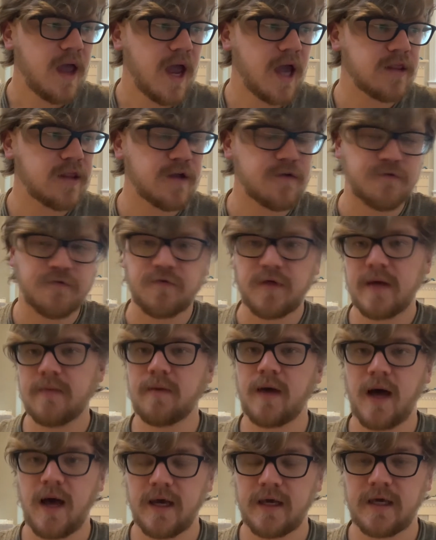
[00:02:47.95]
And then Flame
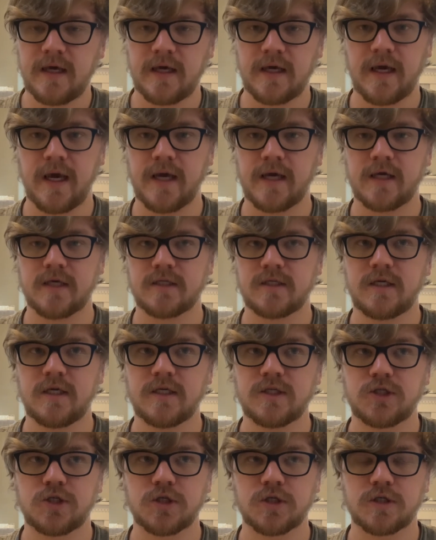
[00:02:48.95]
High King Genghis
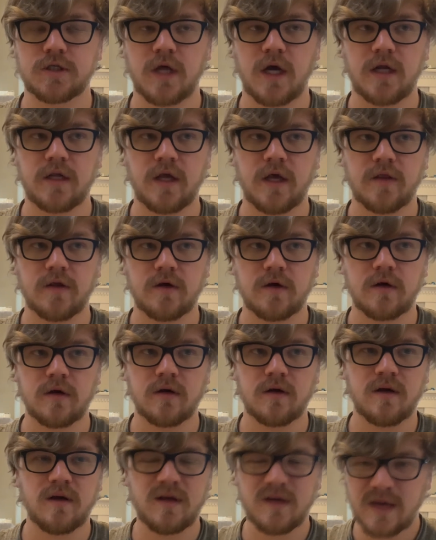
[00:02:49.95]
is just
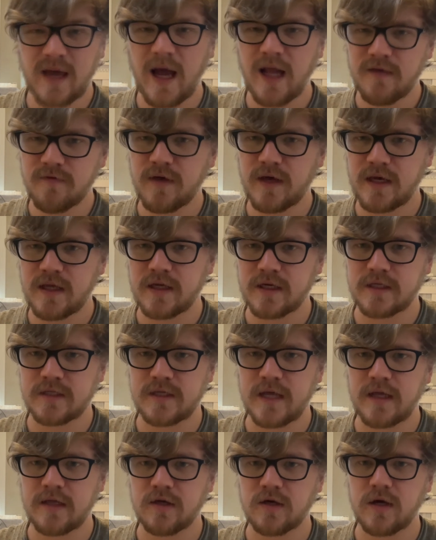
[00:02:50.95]
another kind of like an
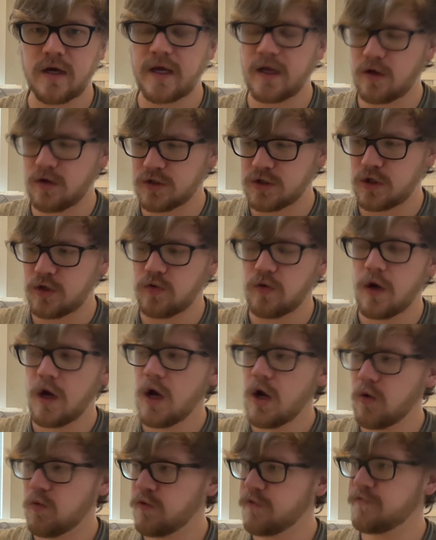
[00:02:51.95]
extender. It also
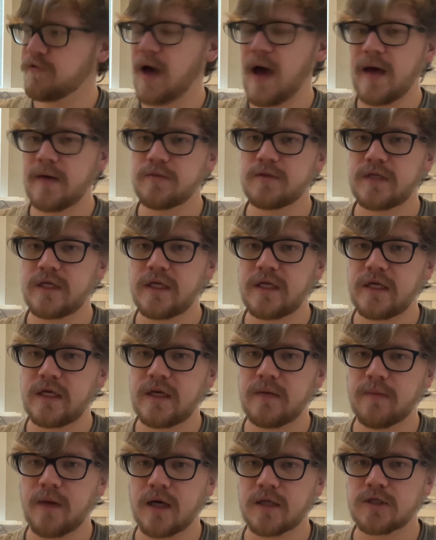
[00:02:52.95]
revives
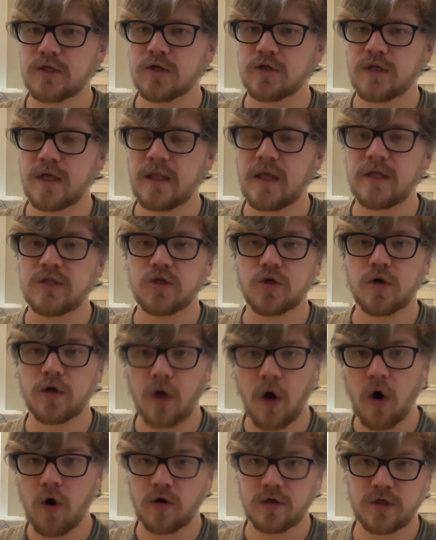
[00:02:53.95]
DDD monsters, and then
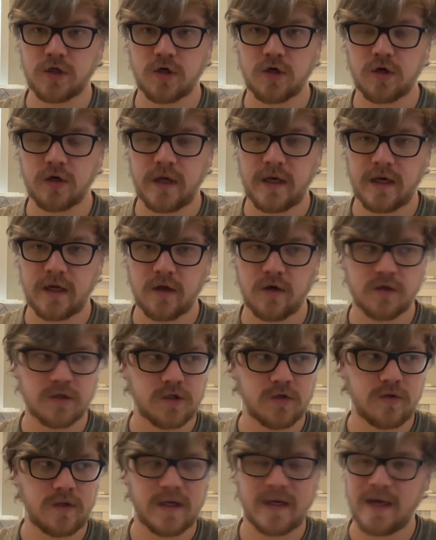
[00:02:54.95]
during our turn, it can
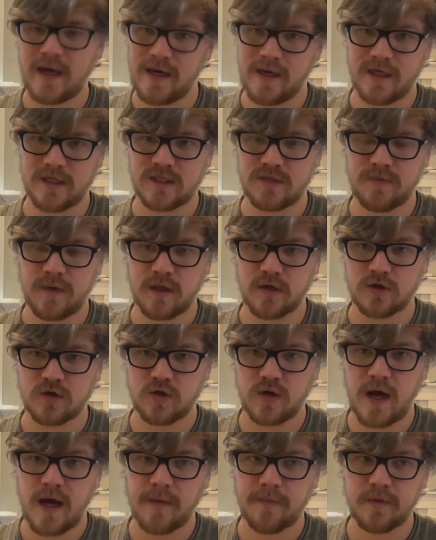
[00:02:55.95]
also negate a spell or
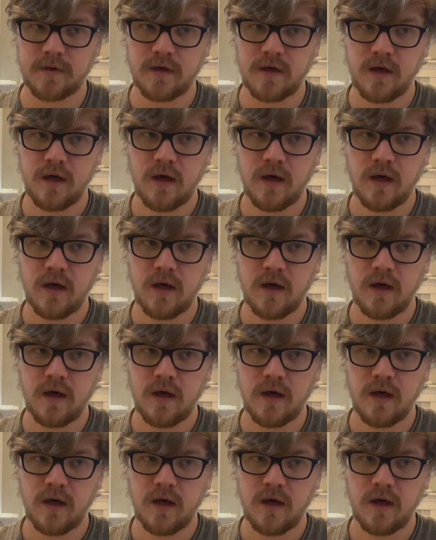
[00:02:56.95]
trap.